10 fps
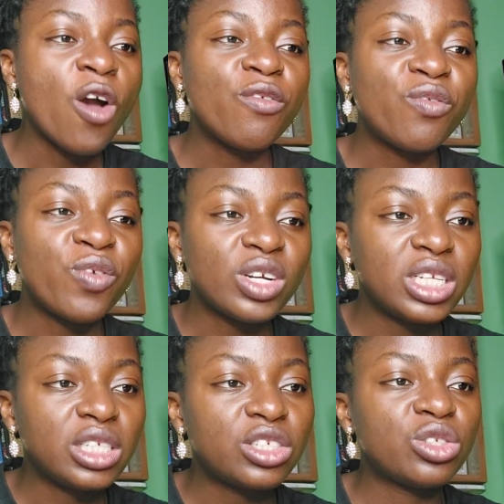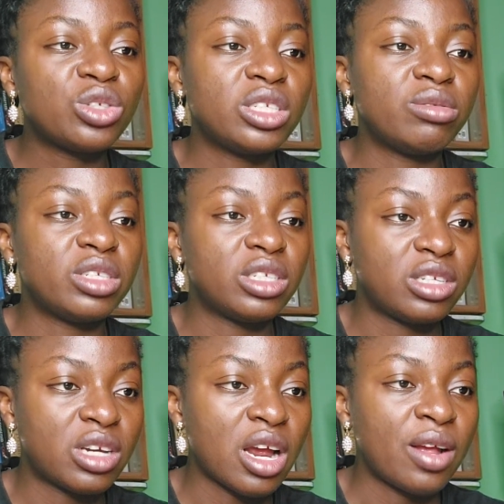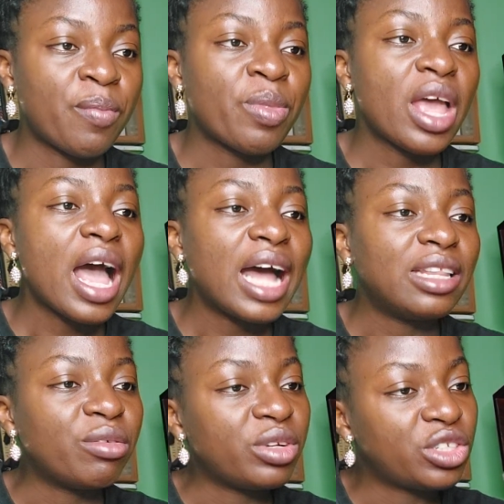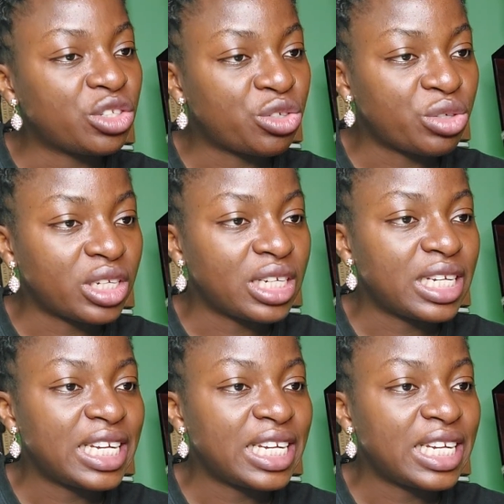furnish to the registrar at the registry